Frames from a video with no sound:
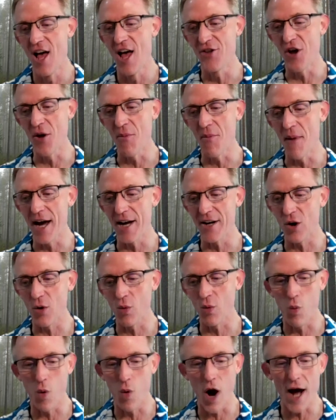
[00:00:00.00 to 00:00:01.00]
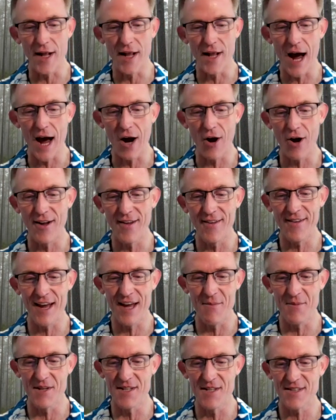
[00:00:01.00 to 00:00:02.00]
No matter what our
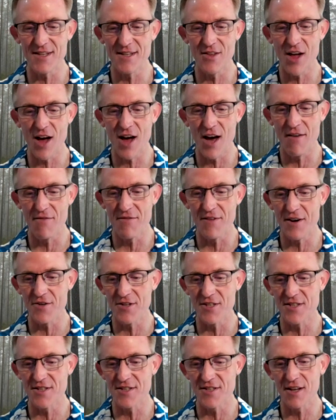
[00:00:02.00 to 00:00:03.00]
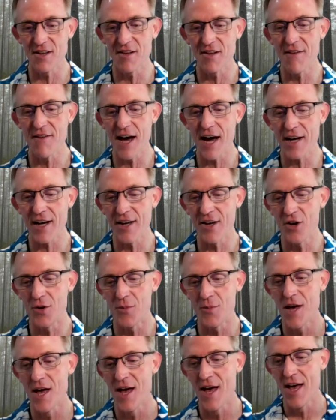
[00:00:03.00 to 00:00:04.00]
attainments in life, there is still a vacuum,